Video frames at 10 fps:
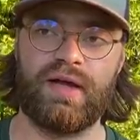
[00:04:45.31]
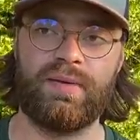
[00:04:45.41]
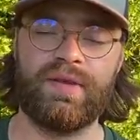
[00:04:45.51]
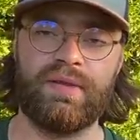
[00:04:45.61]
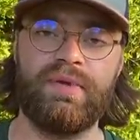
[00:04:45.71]

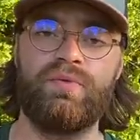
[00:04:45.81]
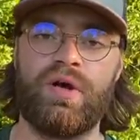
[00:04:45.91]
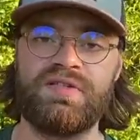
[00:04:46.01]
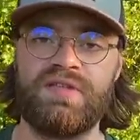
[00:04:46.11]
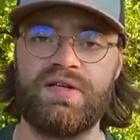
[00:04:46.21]
I'm in the
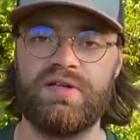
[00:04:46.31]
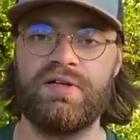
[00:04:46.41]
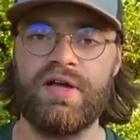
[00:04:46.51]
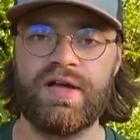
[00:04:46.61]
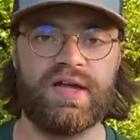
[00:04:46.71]
Midwest
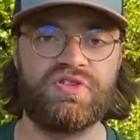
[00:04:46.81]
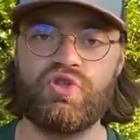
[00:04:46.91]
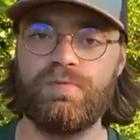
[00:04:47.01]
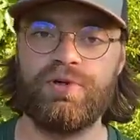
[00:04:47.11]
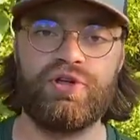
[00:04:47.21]
here, gets
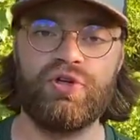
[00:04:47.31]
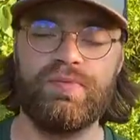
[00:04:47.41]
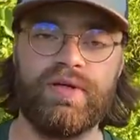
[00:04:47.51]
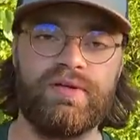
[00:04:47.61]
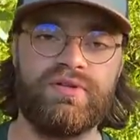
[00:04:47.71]
super
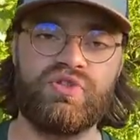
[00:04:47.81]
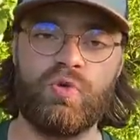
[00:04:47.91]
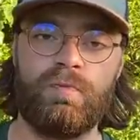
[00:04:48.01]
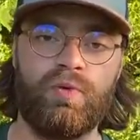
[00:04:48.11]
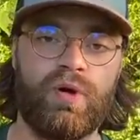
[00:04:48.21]
humid,
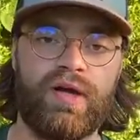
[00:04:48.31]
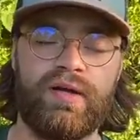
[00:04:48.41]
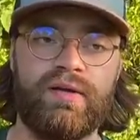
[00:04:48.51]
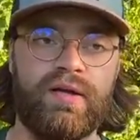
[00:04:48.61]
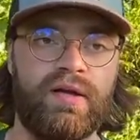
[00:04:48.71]
super wet.